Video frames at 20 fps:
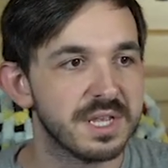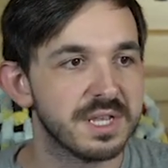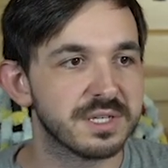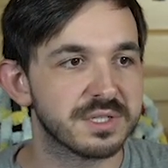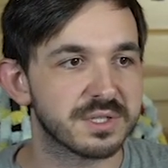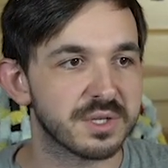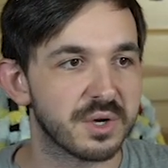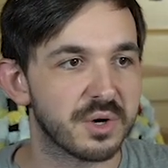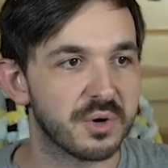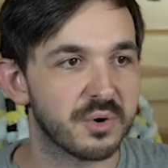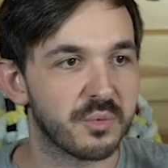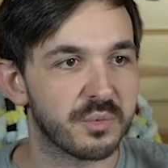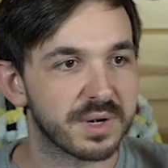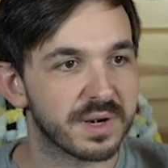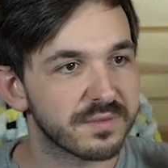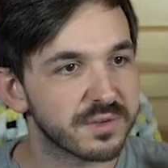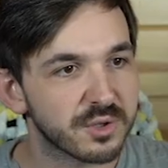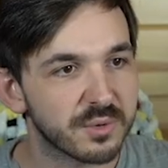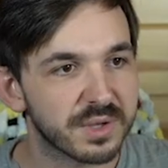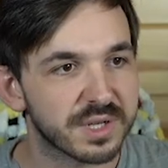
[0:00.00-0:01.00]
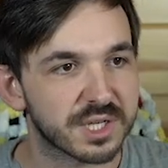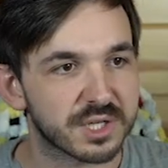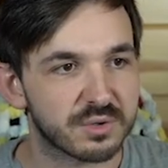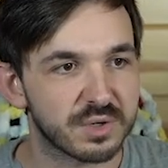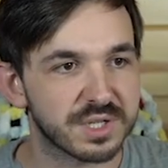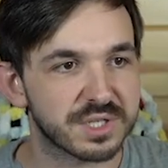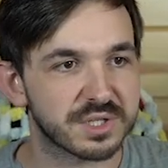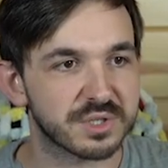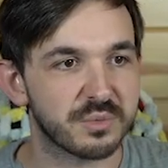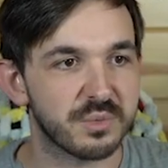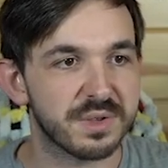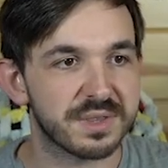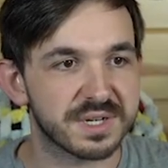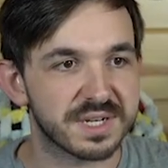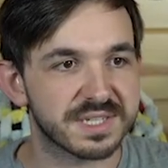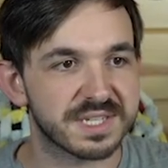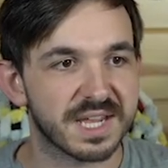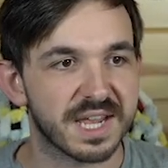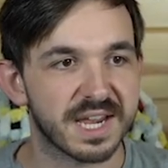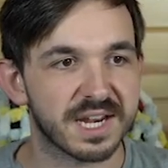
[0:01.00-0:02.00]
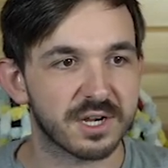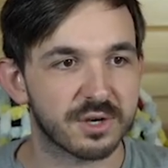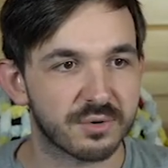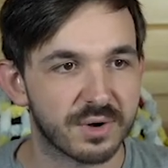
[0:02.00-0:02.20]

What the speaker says: So whenever you hit a creature with an attack